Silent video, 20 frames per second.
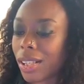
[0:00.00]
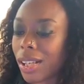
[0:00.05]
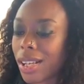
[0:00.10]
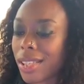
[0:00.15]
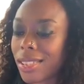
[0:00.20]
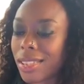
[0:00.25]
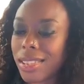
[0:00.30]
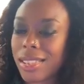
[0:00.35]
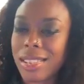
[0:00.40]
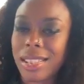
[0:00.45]

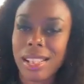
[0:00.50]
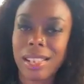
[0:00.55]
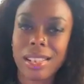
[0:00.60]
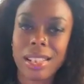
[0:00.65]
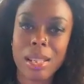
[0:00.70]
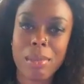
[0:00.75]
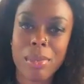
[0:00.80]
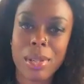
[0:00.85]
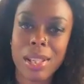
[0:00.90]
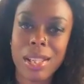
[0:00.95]
Austin
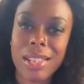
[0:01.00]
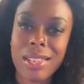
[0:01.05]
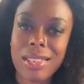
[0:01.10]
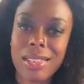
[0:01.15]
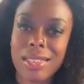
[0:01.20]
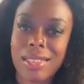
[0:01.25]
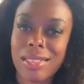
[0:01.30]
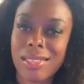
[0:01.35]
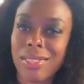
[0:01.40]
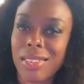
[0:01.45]
City
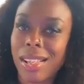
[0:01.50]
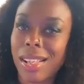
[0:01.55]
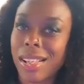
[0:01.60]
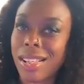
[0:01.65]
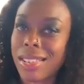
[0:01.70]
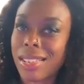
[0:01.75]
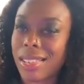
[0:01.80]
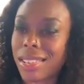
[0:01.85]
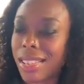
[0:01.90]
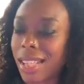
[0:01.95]
Limits,
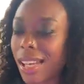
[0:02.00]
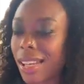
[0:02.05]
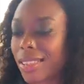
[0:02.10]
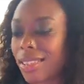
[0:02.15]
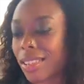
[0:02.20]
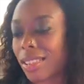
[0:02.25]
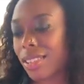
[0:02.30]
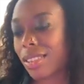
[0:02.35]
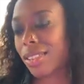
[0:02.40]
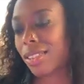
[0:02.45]
Austin,
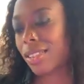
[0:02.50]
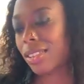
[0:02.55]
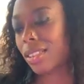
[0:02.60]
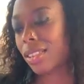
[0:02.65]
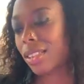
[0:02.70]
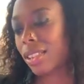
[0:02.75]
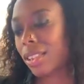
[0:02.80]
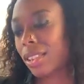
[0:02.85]
Texas.